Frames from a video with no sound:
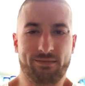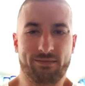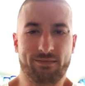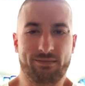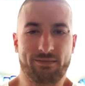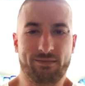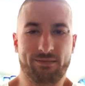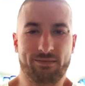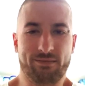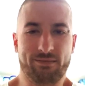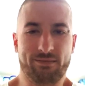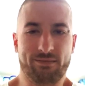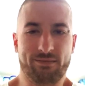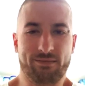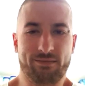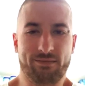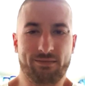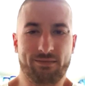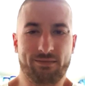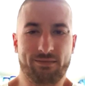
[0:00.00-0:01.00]

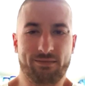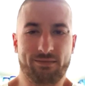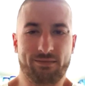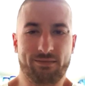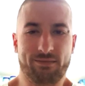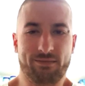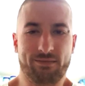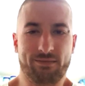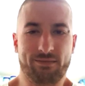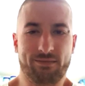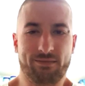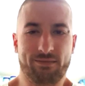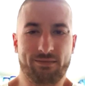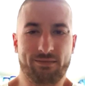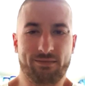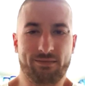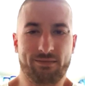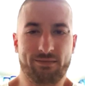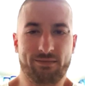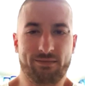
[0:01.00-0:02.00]

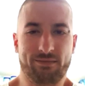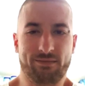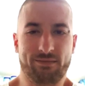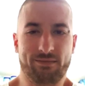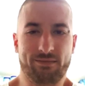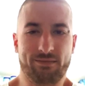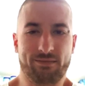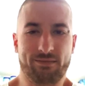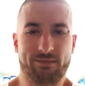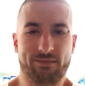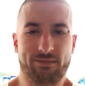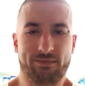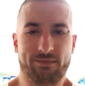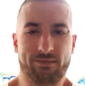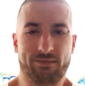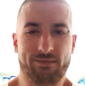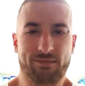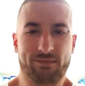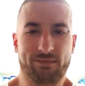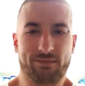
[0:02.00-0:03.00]

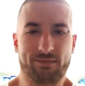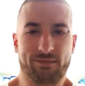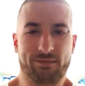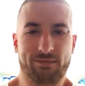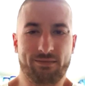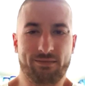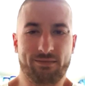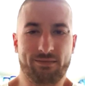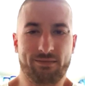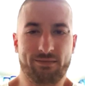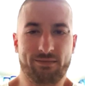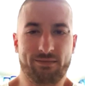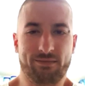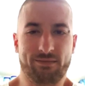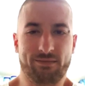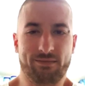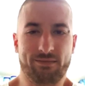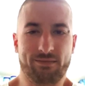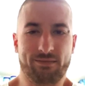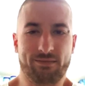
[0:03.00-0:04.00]

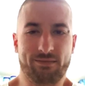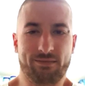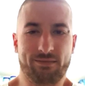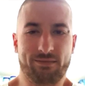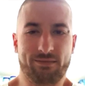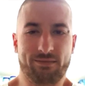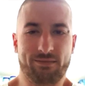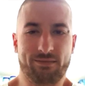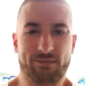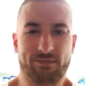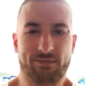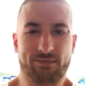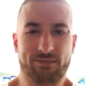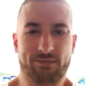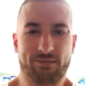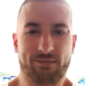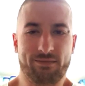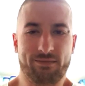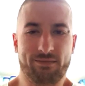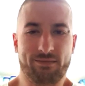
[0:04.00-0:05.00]

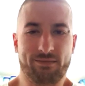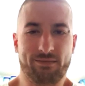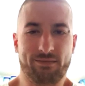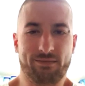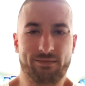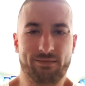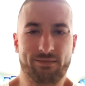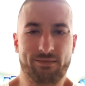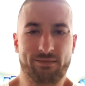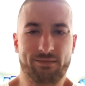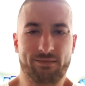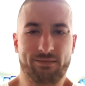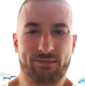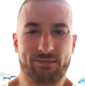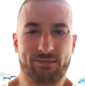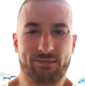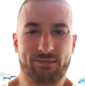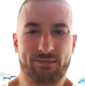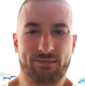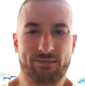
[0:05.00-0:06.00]

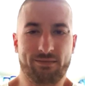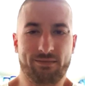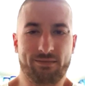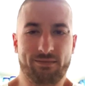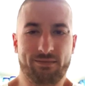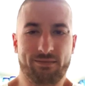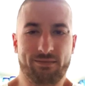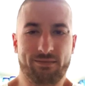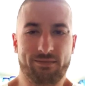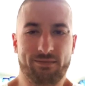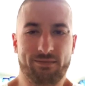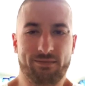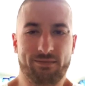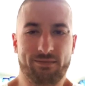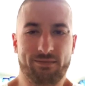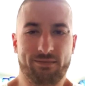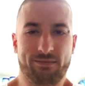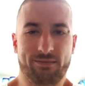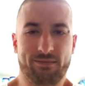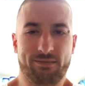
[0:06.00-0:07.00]

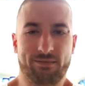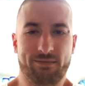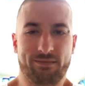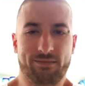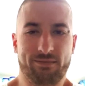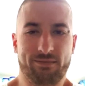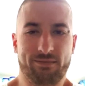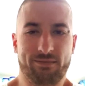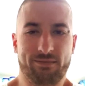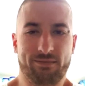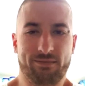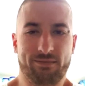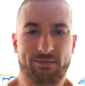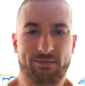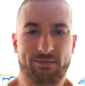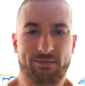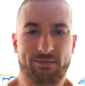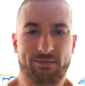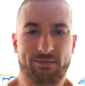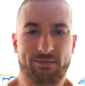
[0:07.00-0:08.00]
(no lip movement)